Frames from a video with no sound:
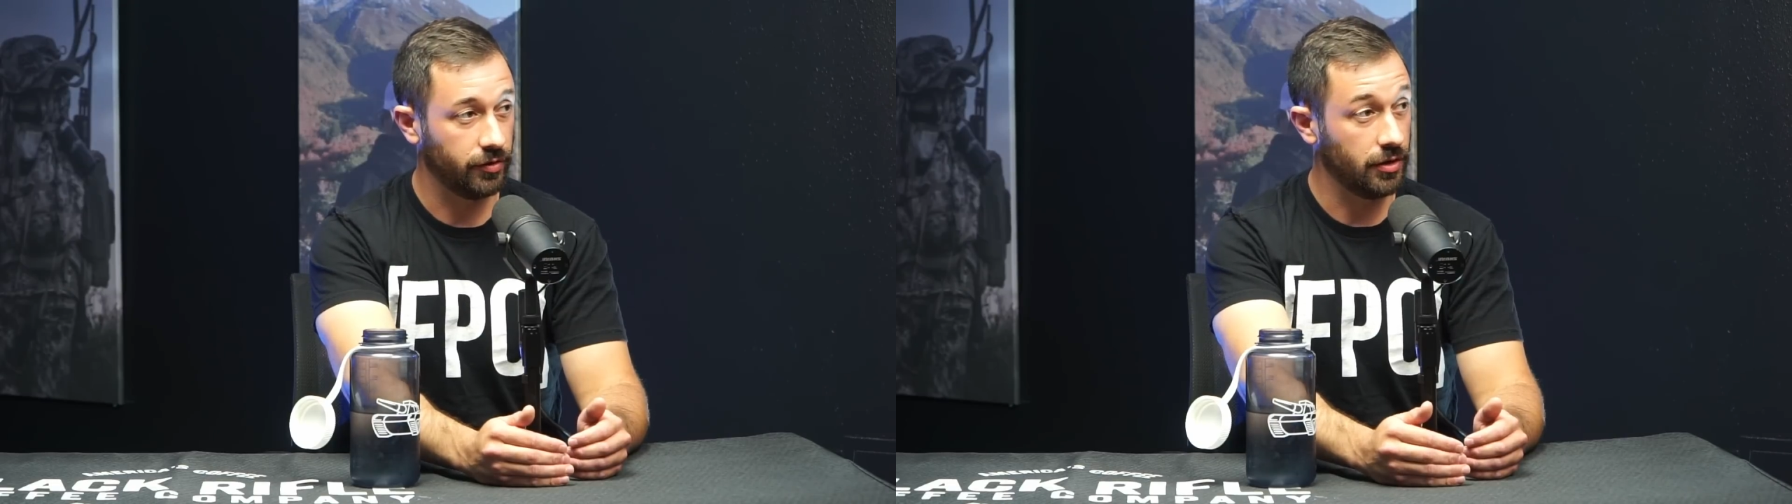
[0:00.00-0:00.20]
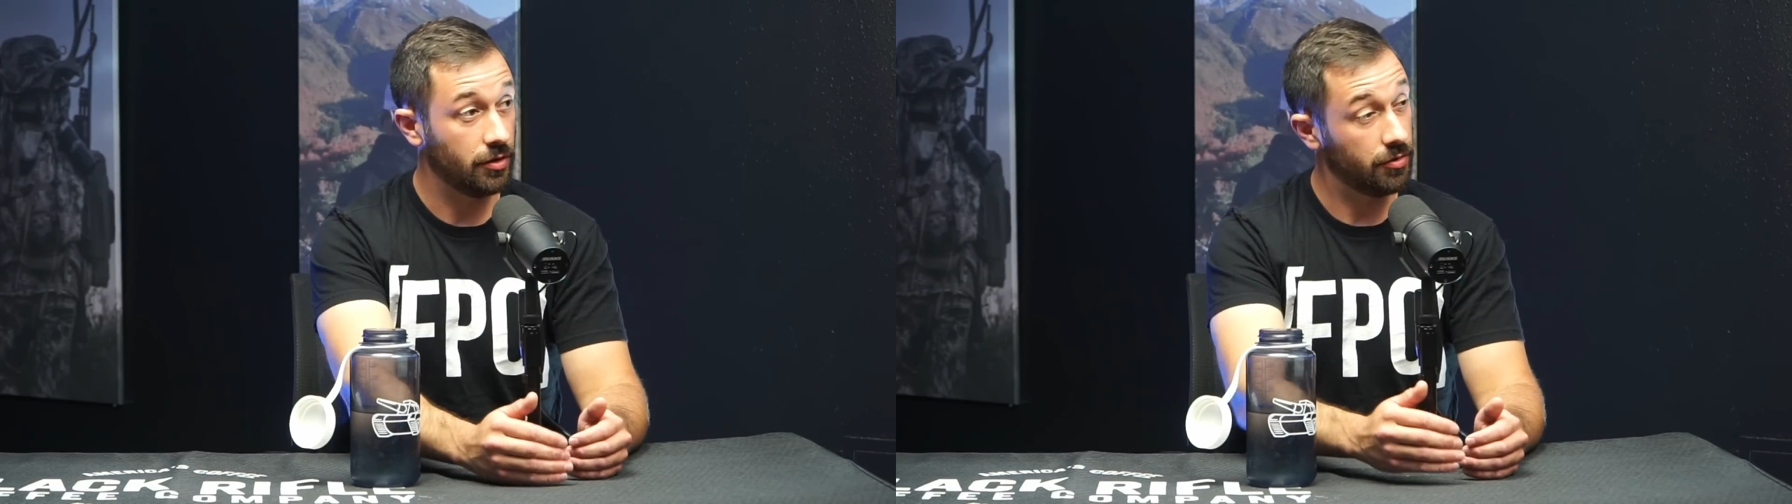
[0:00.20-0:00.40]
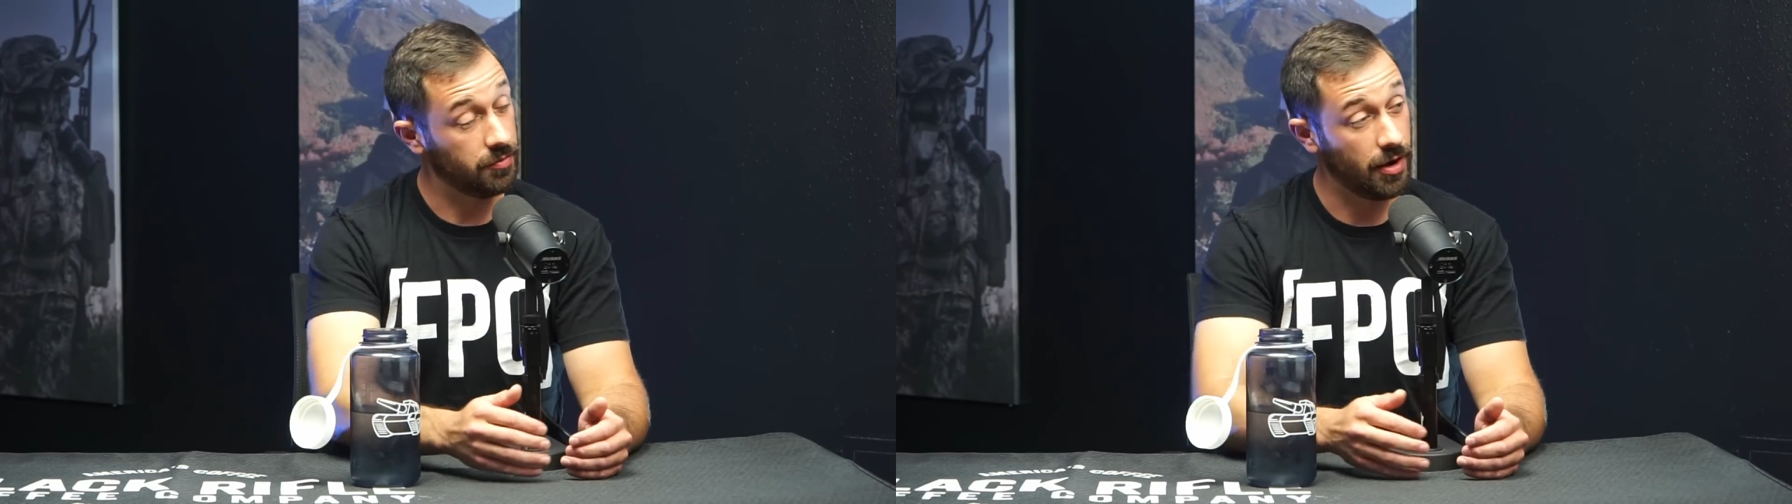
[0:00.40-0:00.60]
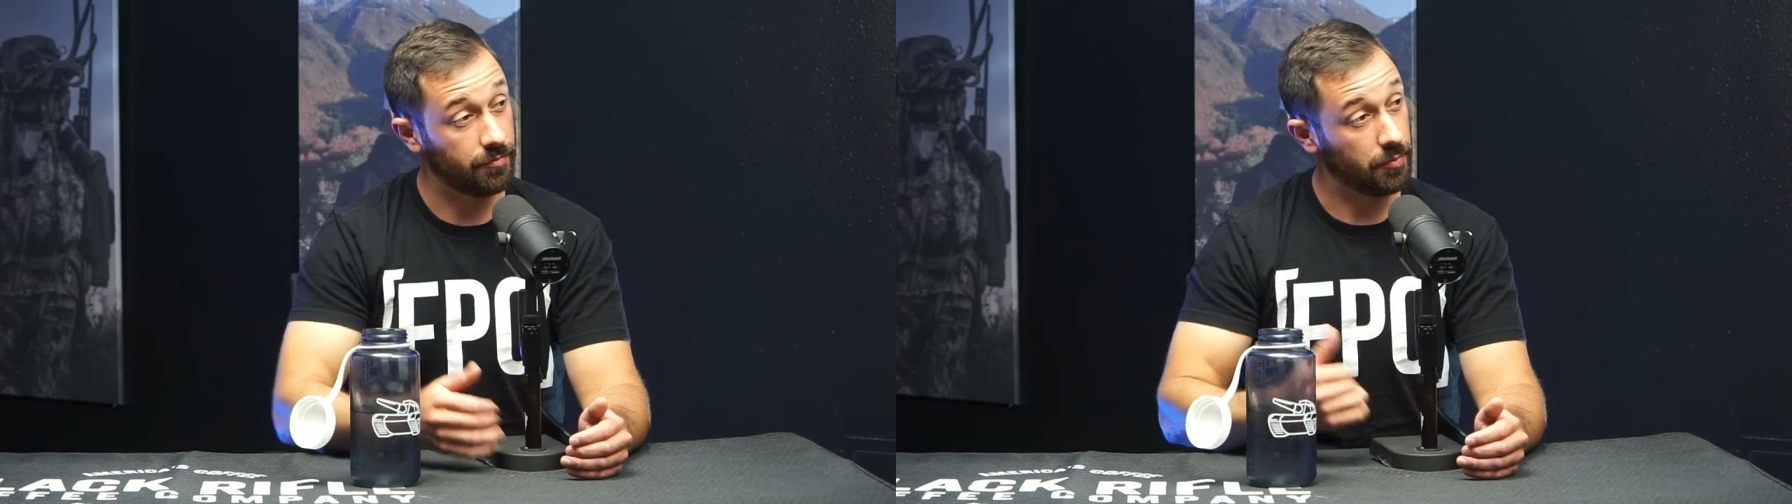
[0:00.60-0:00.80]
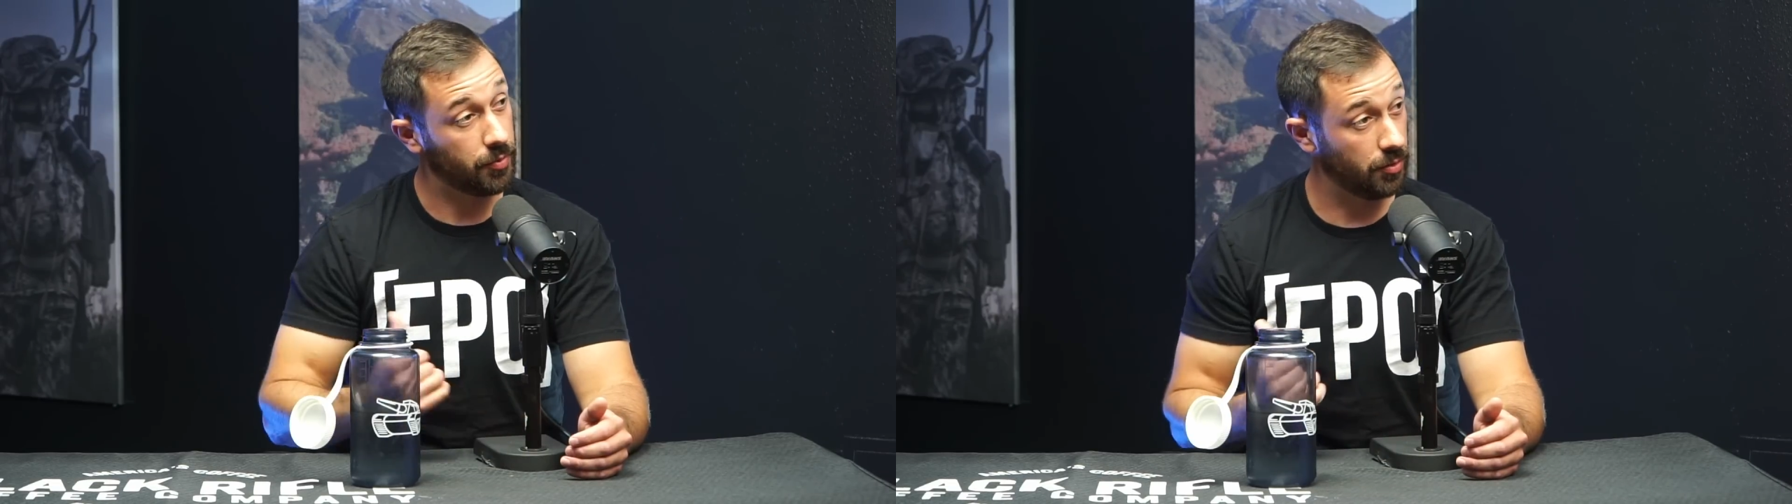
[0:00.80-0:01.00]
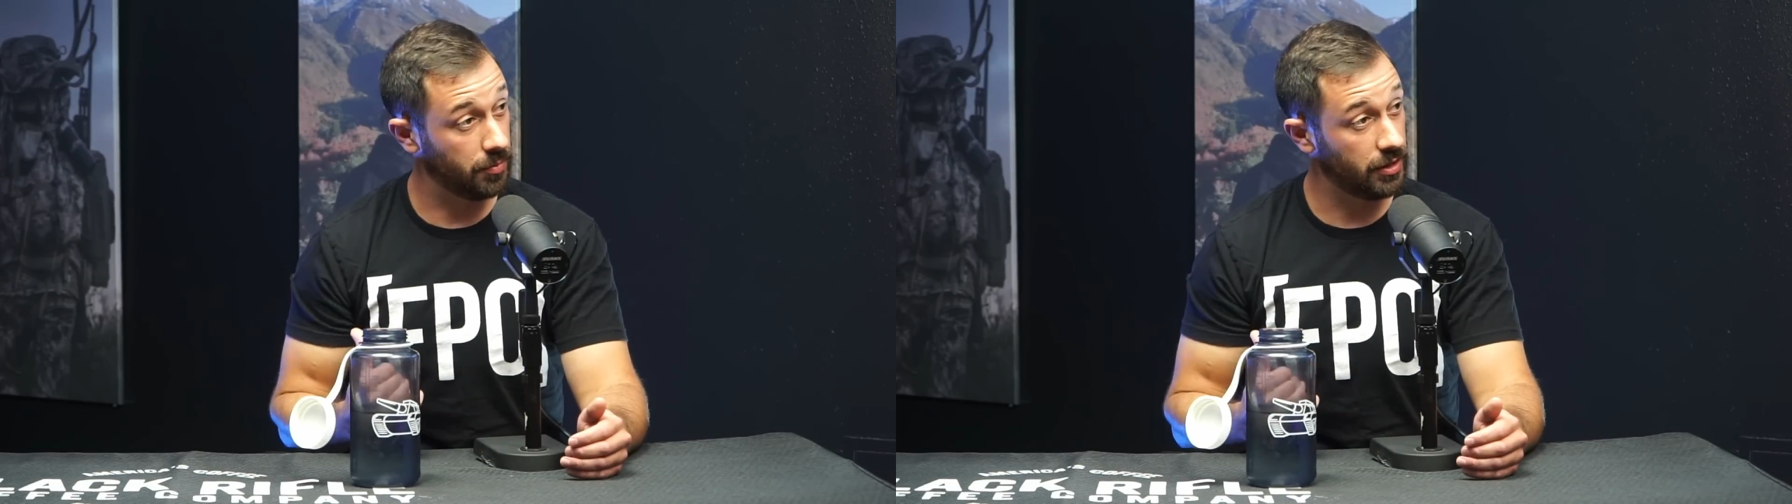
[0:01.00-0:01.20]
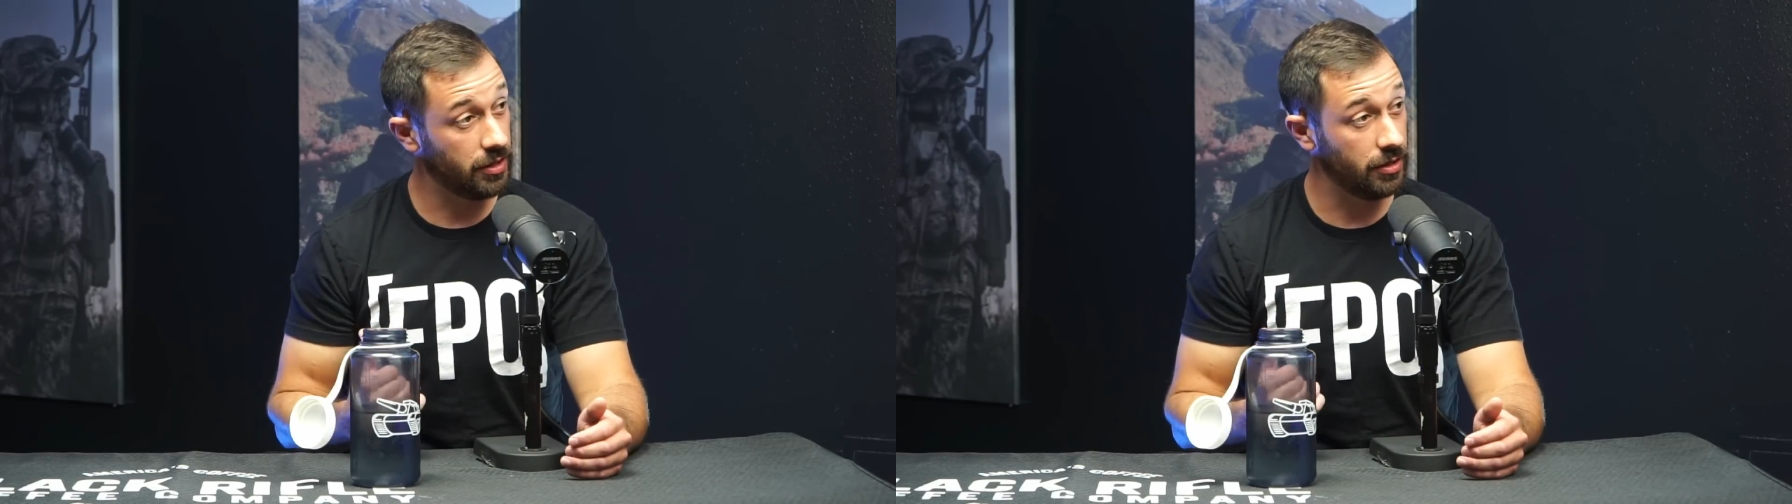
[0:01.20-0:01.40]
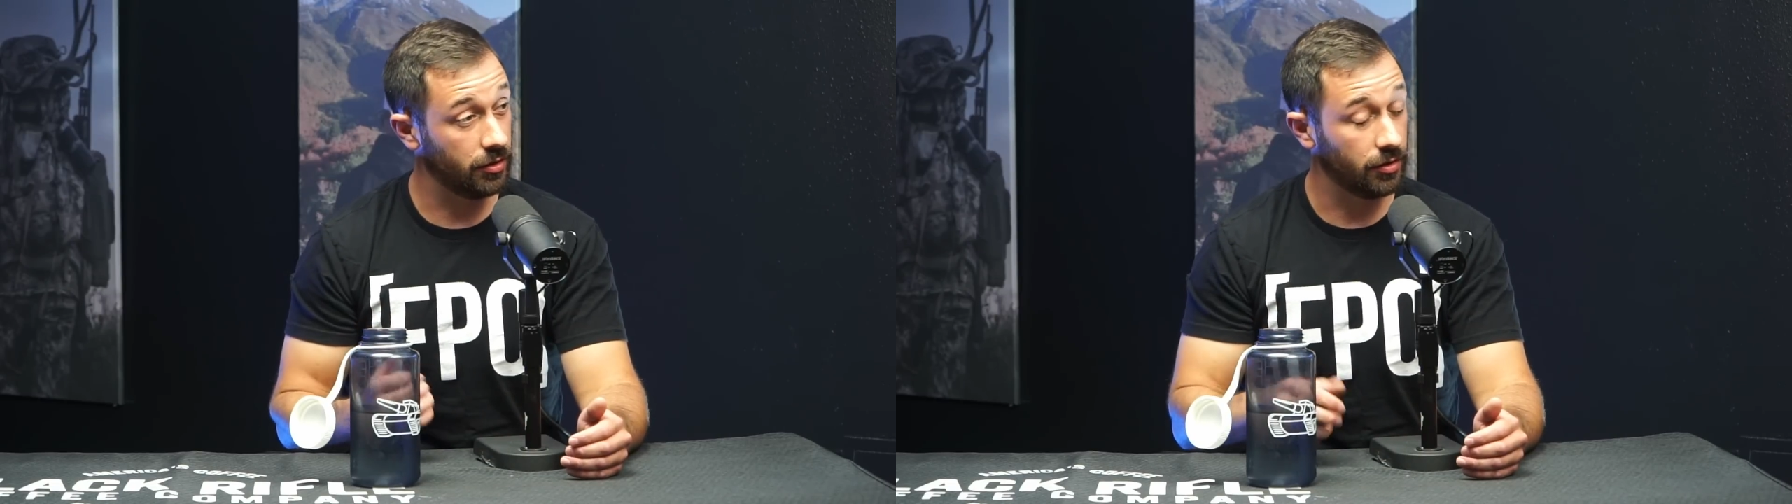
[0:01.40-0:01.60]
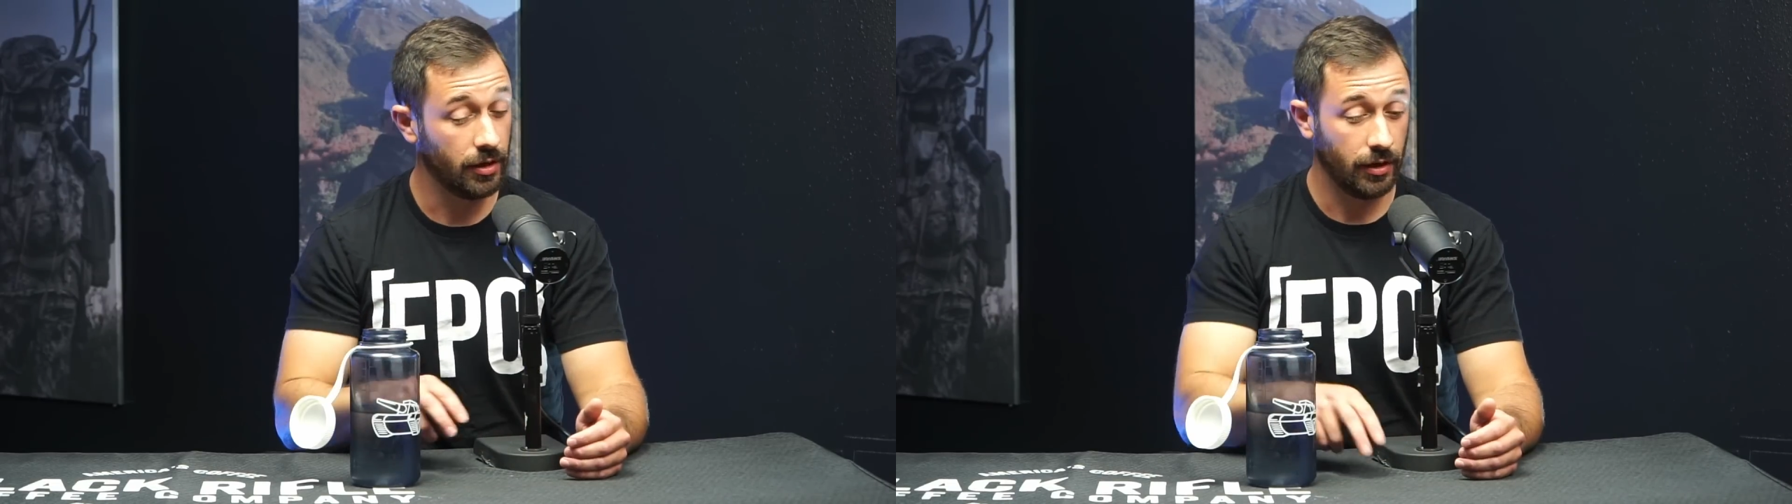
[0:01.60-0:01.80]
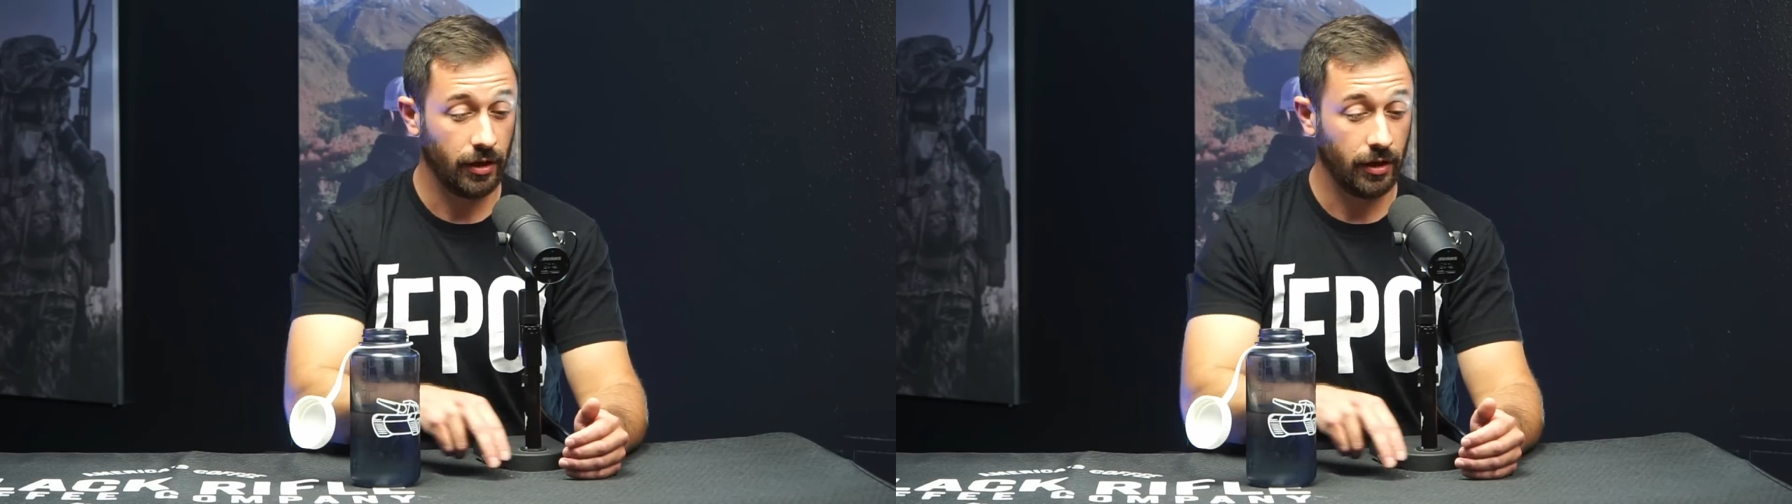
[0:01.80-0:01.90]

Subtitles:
And, if you have a permit here,